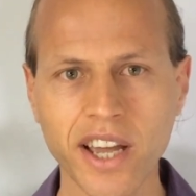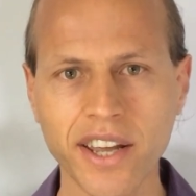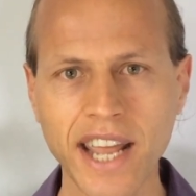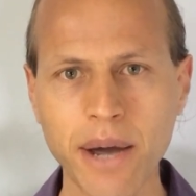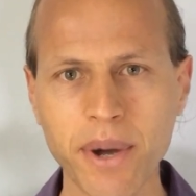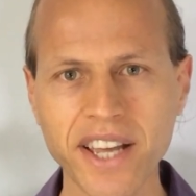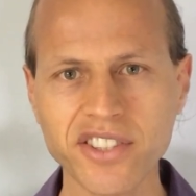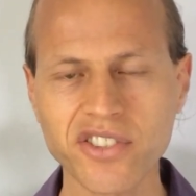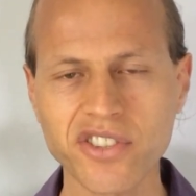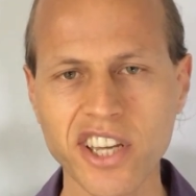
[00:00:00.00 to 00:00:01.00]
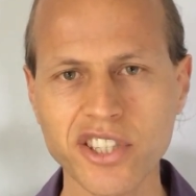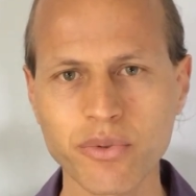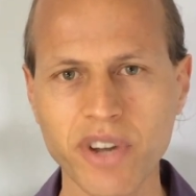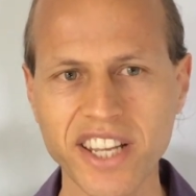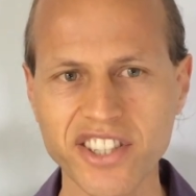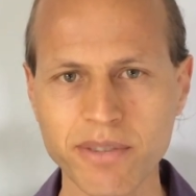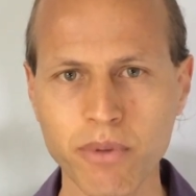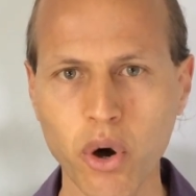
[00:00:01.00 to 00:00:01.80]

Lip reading: and how exercise creates some